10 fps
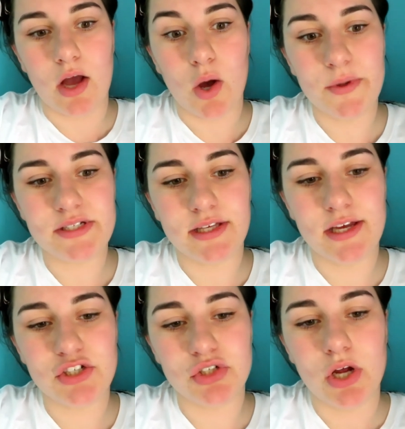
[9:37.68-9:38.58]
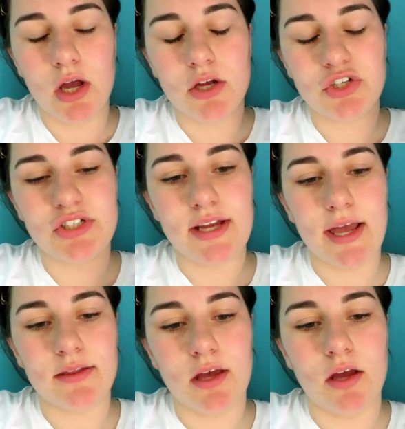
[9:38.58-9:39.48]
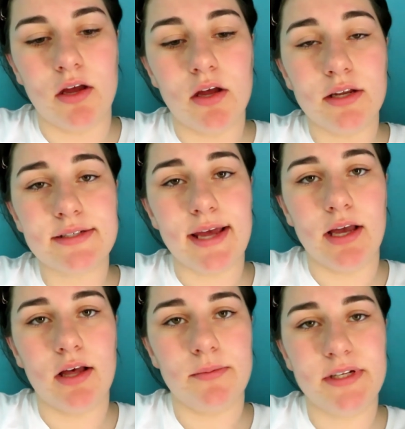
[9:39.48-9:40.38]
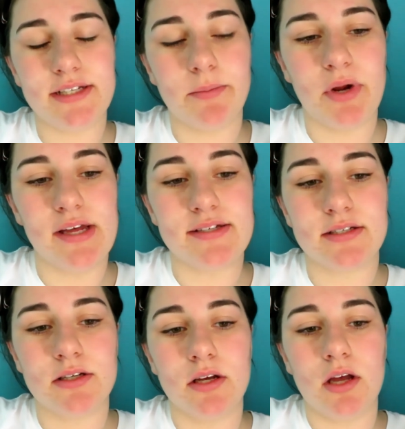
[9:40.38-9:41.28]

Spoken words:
go into the kitchen, just stand there, take a couple of deep breaths,